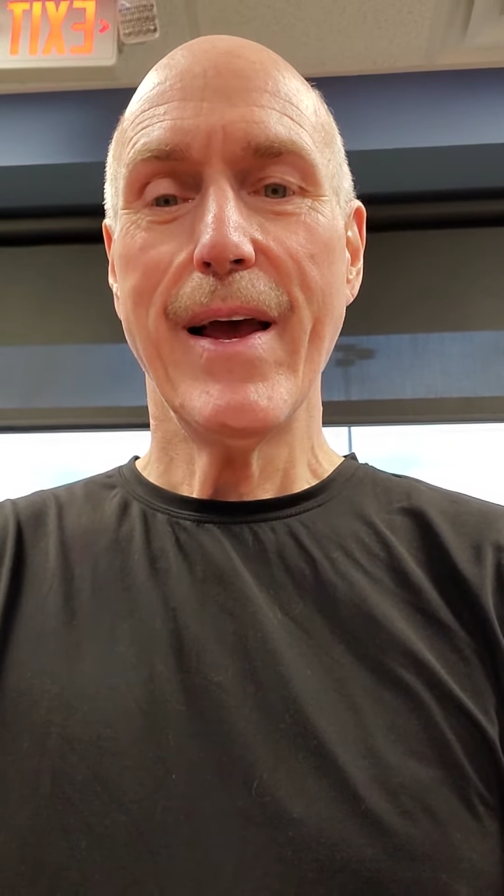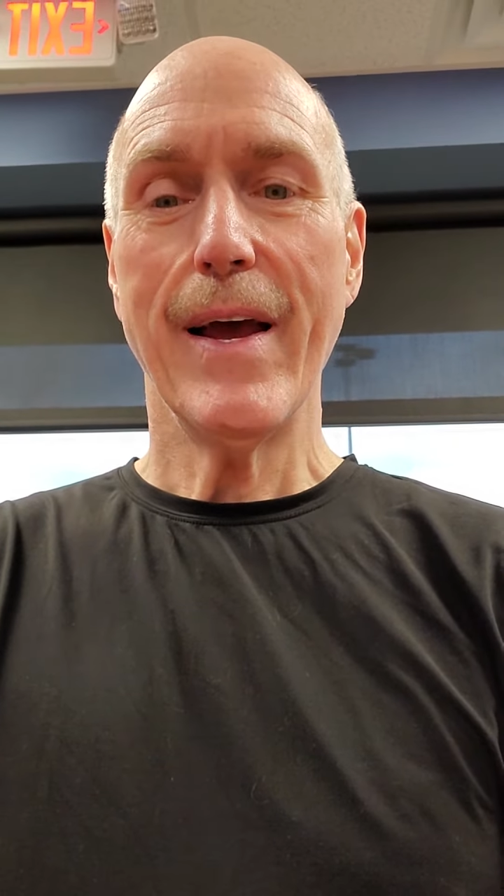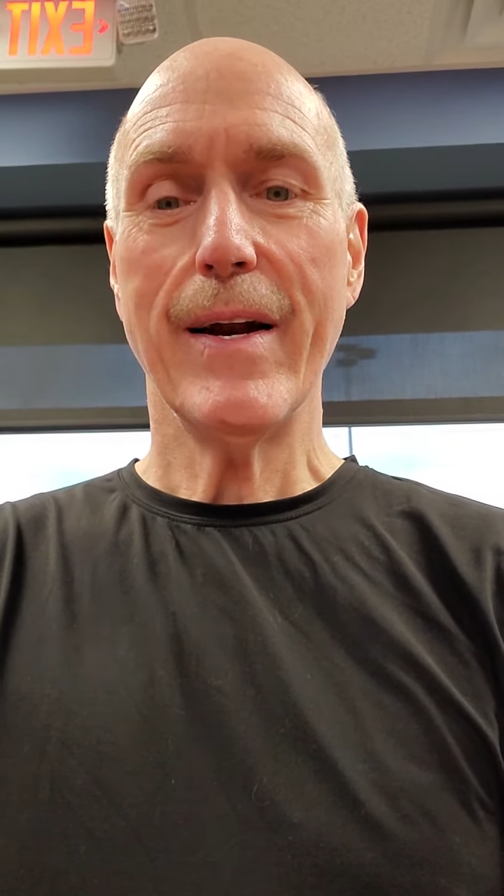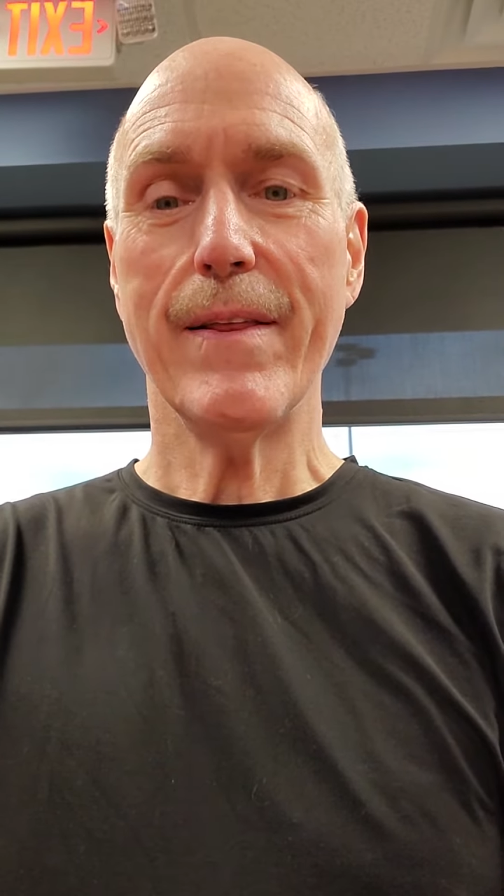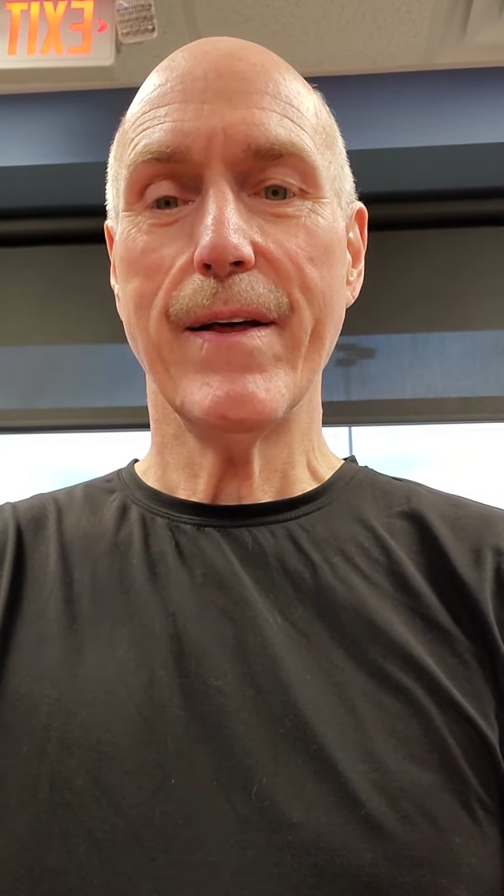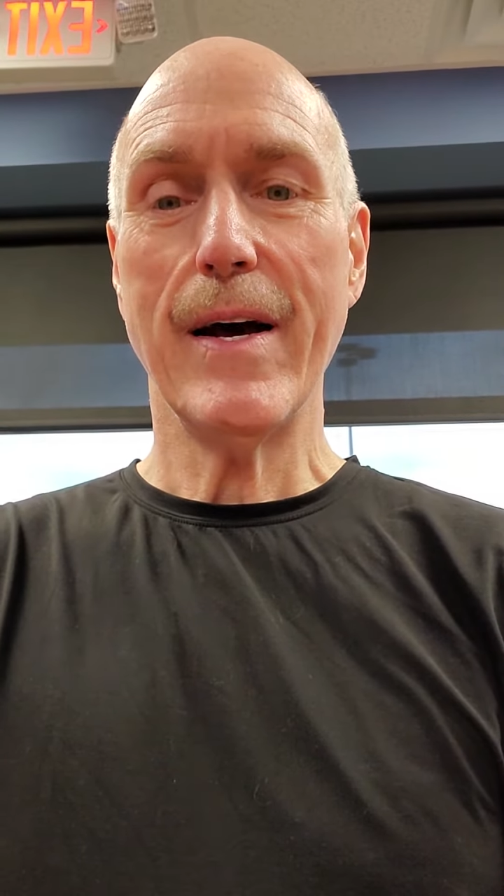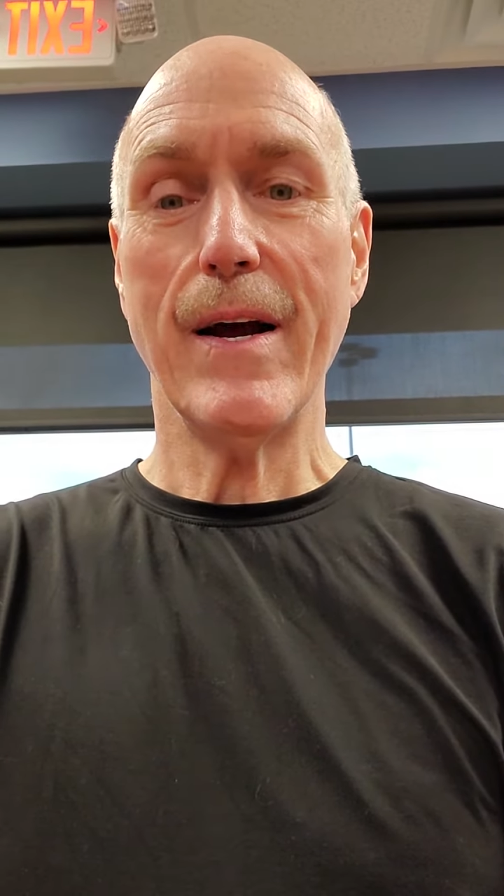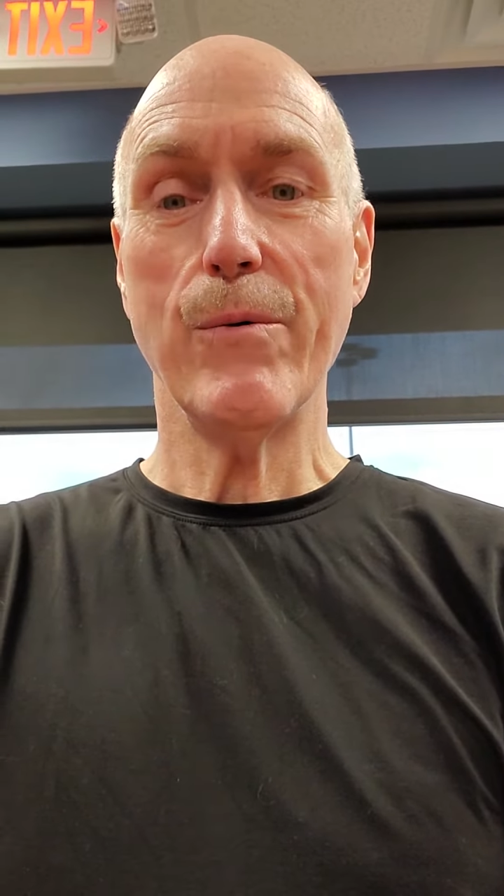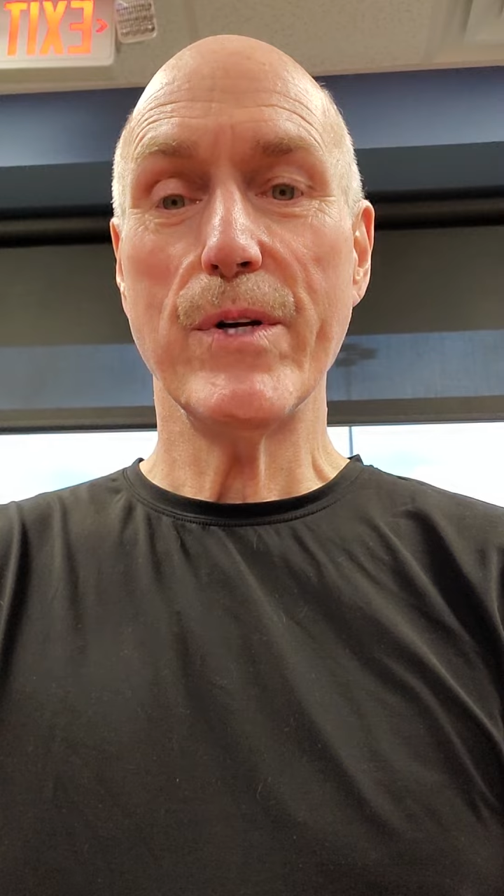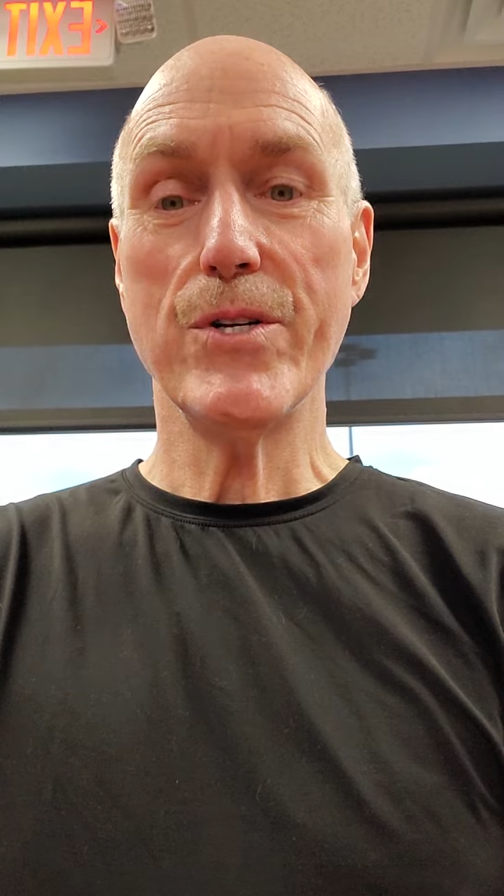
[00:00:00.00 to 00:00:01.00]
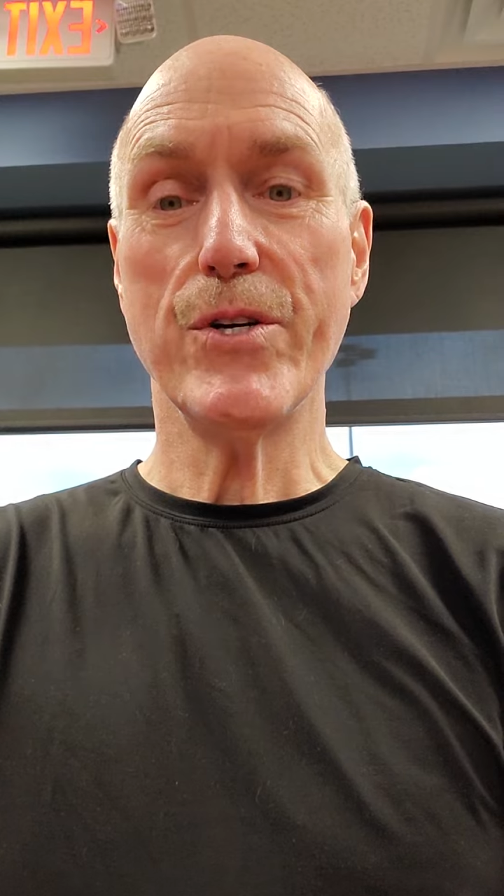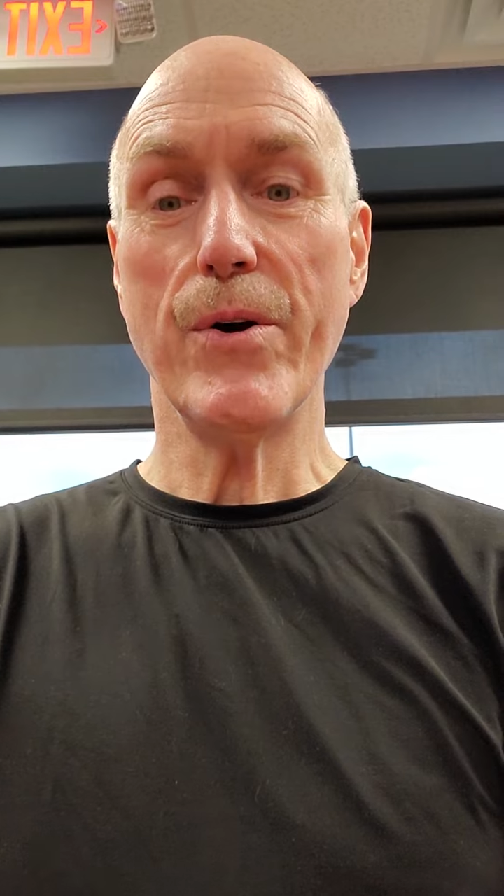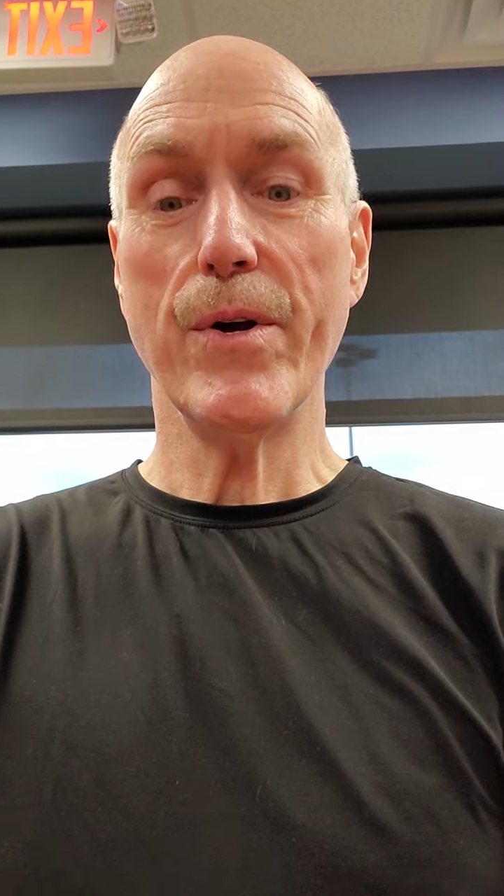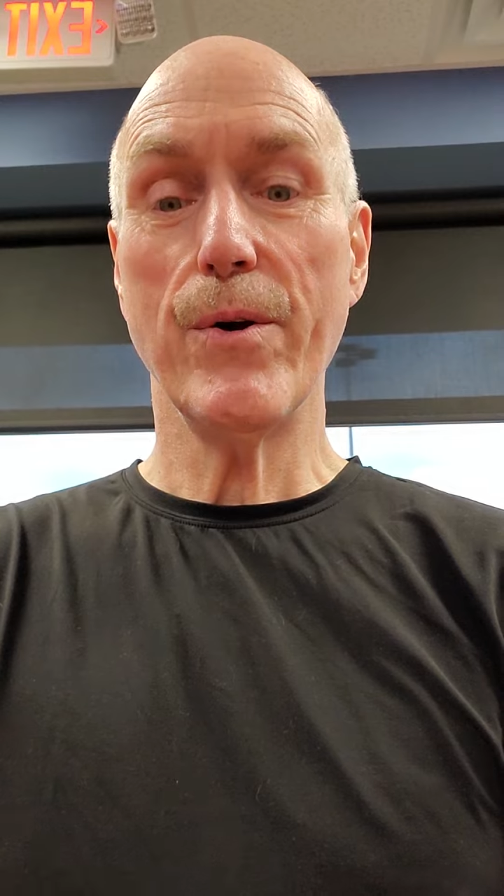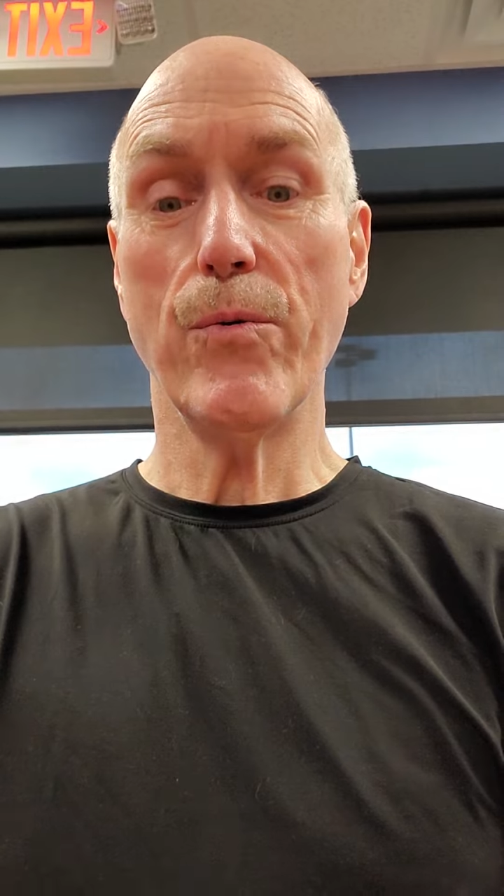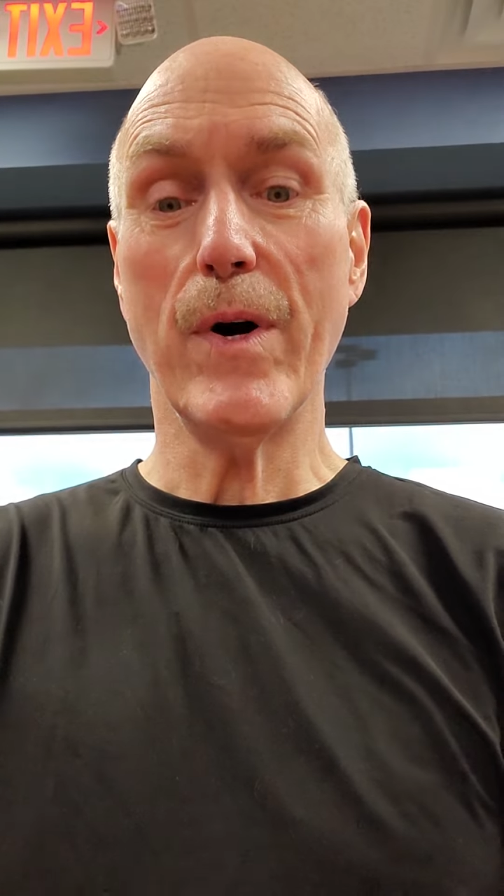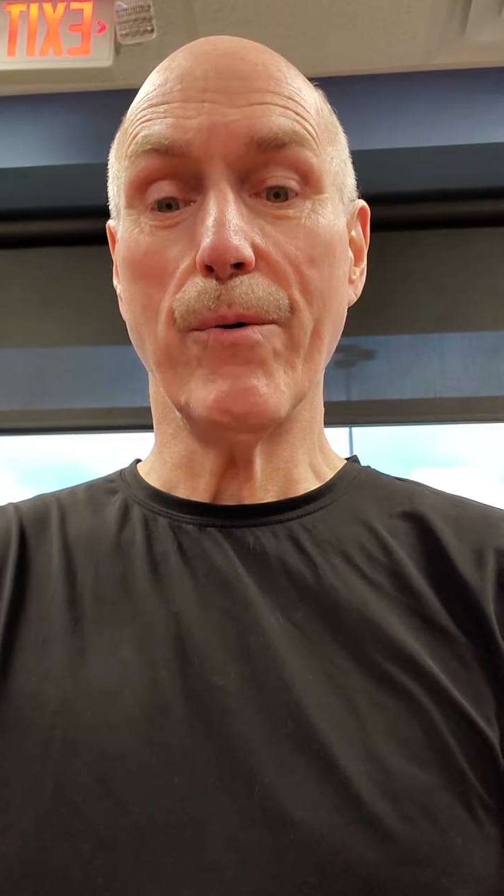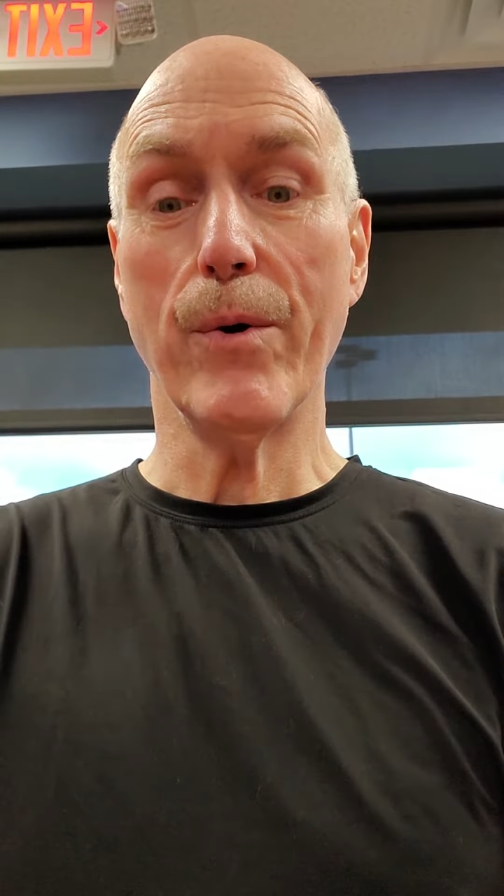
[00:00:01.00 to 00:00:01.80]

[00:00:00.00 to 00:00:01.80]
and I thought I would show you what